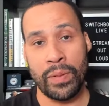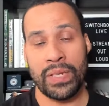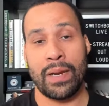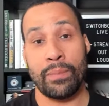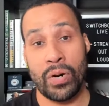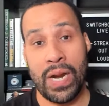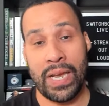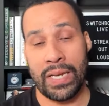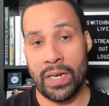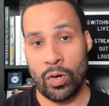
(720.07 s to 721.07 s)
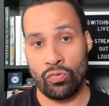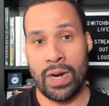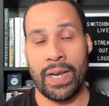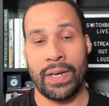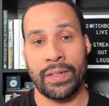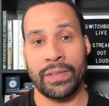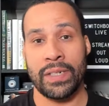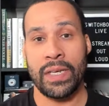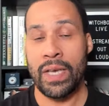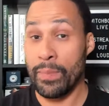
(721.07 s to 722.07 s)
building a brand around
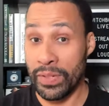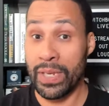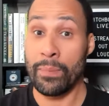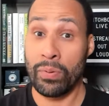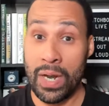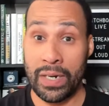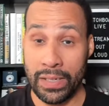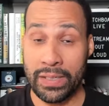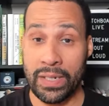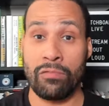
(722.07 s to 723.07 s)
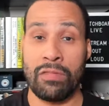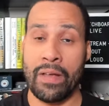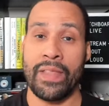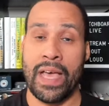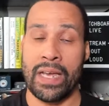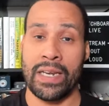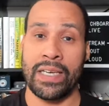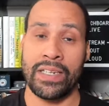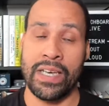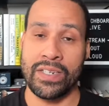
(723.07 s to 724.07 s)
and building a product around that.
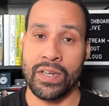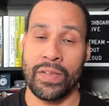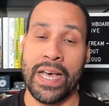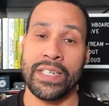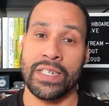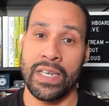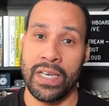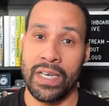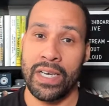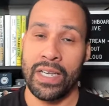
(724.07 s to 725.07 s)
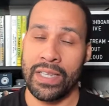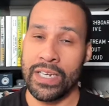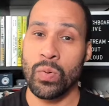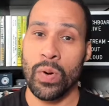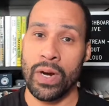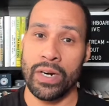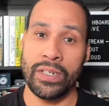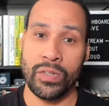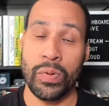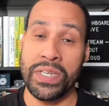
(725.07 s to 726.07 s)
And so that's where
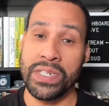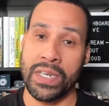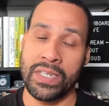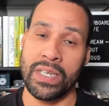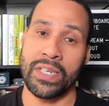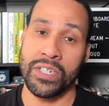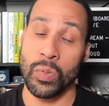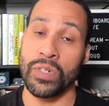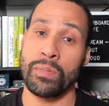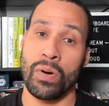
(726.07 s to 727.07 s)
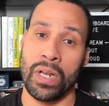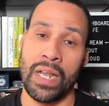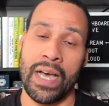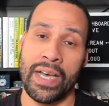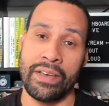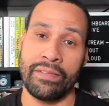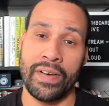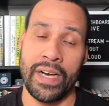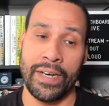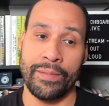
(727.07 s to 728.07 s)
in 2016 Switchboard Live
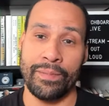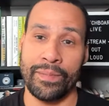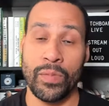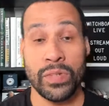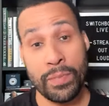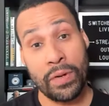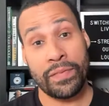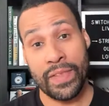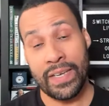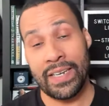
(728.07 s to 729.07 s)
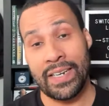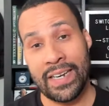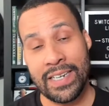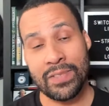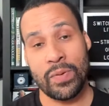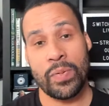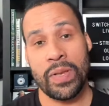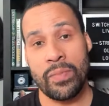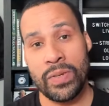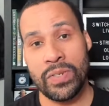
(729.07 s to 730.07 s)
was birthed. And that's where
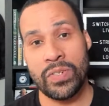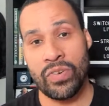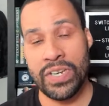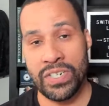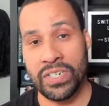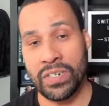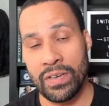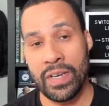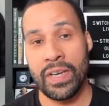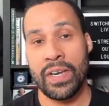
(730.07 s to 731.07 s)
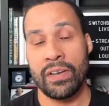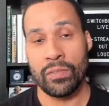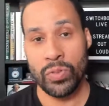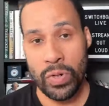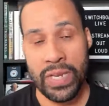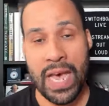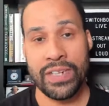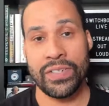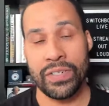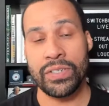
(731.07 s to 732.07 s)
we transitioned from
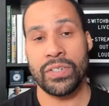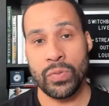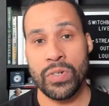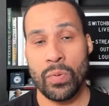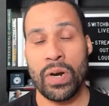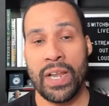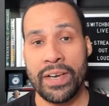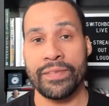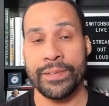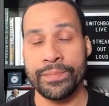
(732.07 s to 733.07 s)
Joycaster to Switchboard Live.